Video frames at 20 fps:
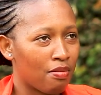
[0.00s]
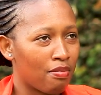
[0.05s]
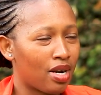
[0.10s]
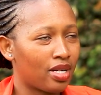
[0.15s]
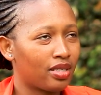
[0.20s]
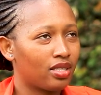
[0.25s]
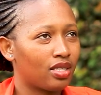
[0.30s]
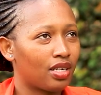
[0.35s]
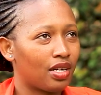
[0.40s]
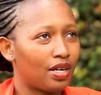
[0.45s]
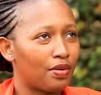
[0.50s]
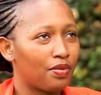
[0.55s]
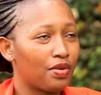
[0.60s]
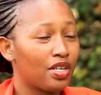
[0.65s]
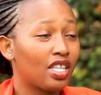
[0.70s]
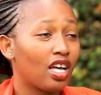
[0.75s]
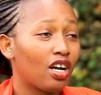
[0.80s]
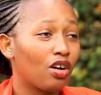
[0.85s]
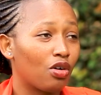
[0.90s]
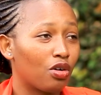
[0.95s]
But we
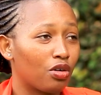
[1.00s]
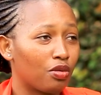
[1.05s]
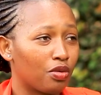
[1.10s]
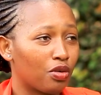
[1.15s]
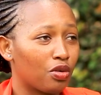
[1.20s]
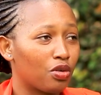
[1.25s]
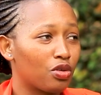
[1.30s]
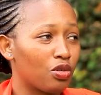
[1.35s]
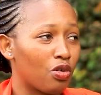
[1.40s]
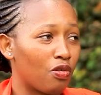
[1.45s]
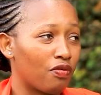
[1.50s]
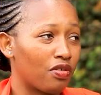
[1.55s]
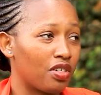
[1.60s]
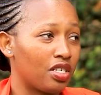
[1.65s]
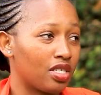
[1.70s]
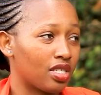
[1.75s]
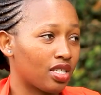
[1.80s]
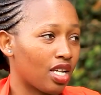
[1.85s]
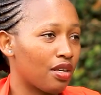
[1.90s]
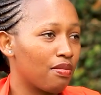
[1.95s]
thank God because of
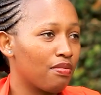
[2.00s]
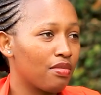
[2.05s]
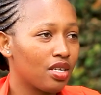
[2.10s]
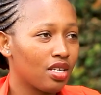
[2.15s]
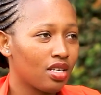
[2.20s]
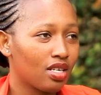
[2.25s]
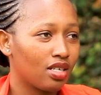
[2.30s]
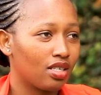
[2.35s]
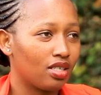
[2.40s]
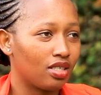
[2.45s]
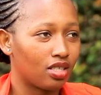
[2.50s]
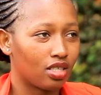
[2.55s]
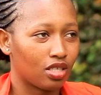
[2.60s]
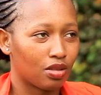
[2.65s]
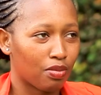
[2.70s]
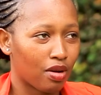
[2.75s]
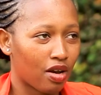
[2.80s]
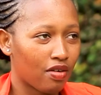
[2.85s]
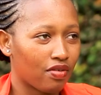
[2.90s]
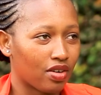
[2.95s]
his timing. It is
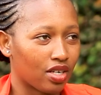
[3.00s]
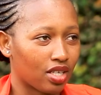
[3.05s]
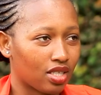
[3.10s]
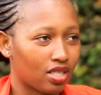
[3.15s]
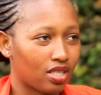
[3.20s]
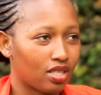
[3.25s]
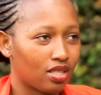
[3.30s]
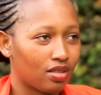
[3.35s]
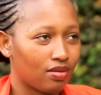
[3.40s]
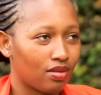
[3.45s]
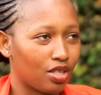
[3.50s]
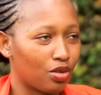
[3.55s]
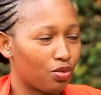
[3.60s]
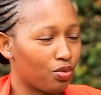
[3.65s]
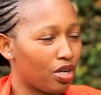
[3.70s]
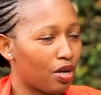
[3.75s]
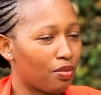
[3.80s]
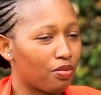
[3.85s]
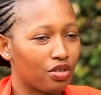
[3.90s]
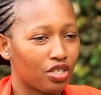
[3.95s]
perfect and
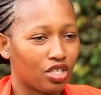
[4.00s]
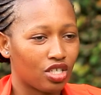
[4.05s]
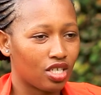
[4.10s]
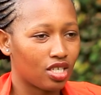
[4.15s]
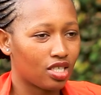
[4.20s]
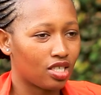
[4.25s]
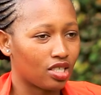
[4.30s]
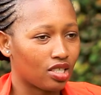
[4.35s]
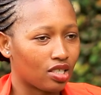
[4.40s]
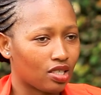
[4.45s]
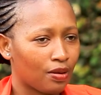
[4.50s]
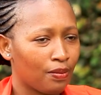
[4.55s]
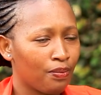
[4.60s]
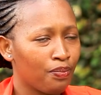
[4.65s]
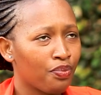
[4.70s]
we appreciate it.